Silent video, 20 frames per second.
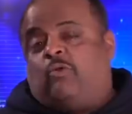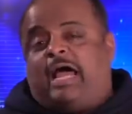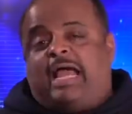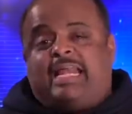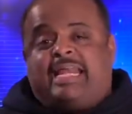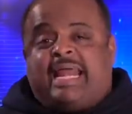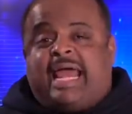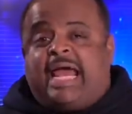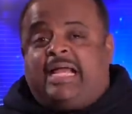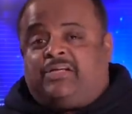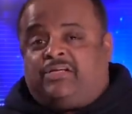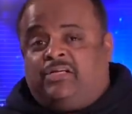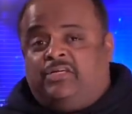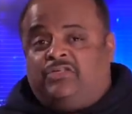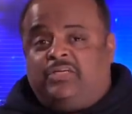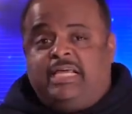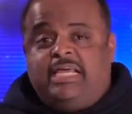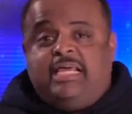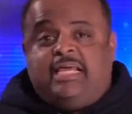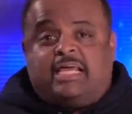white
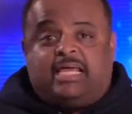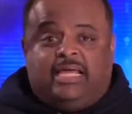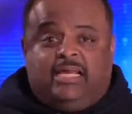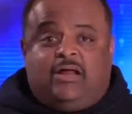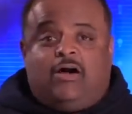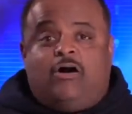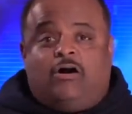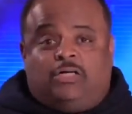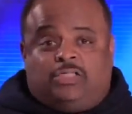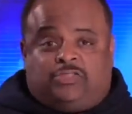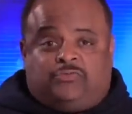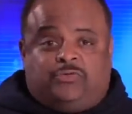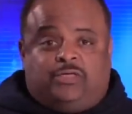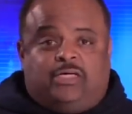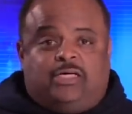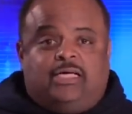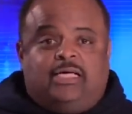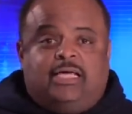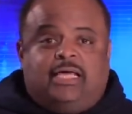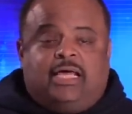nationalists in
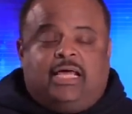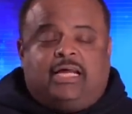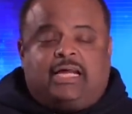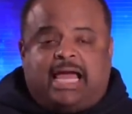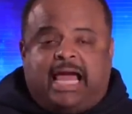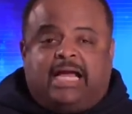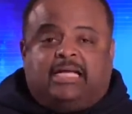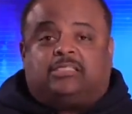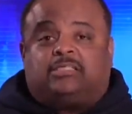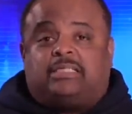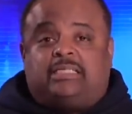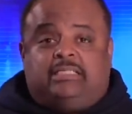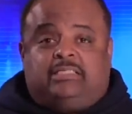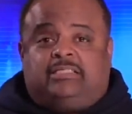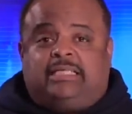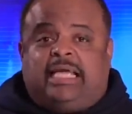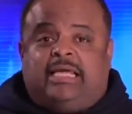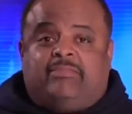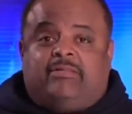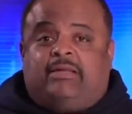Austria and actually
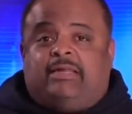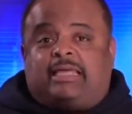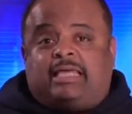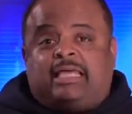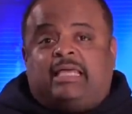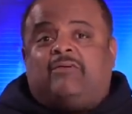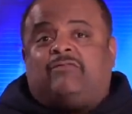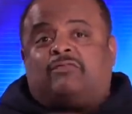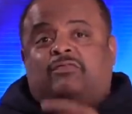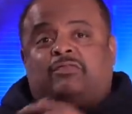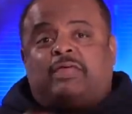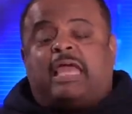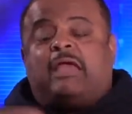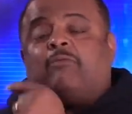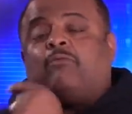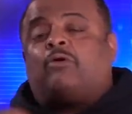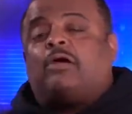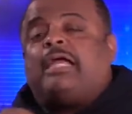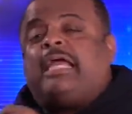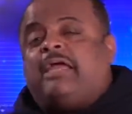said that if
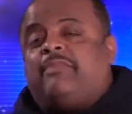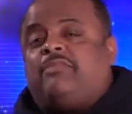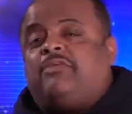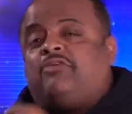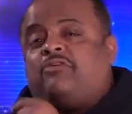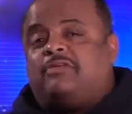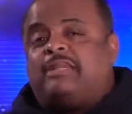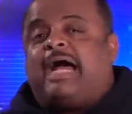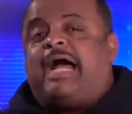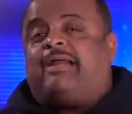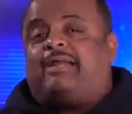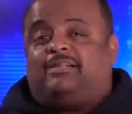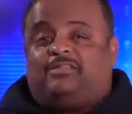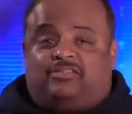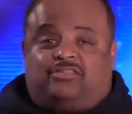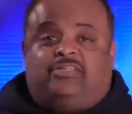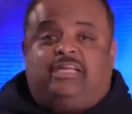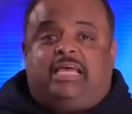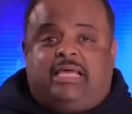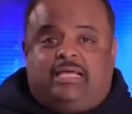they were in the
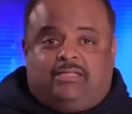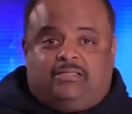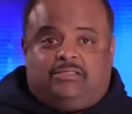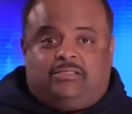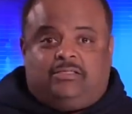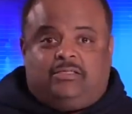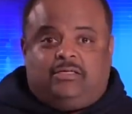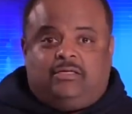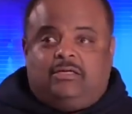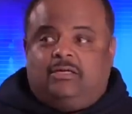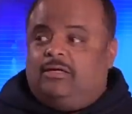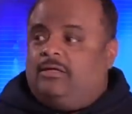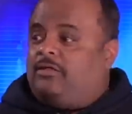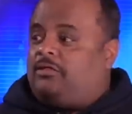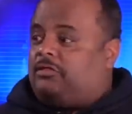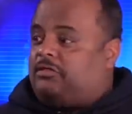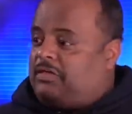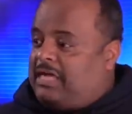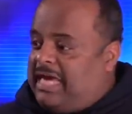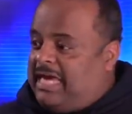United States,
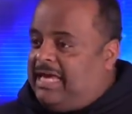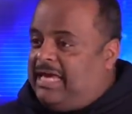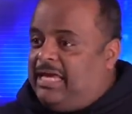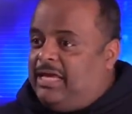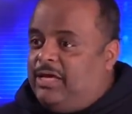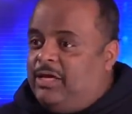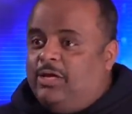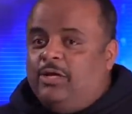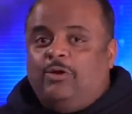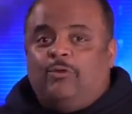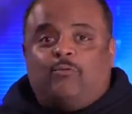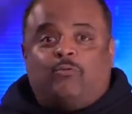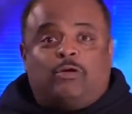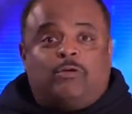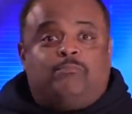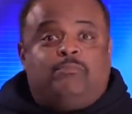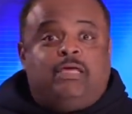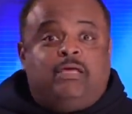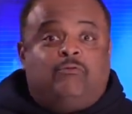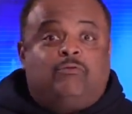they
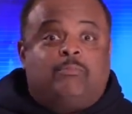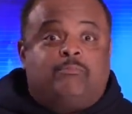would be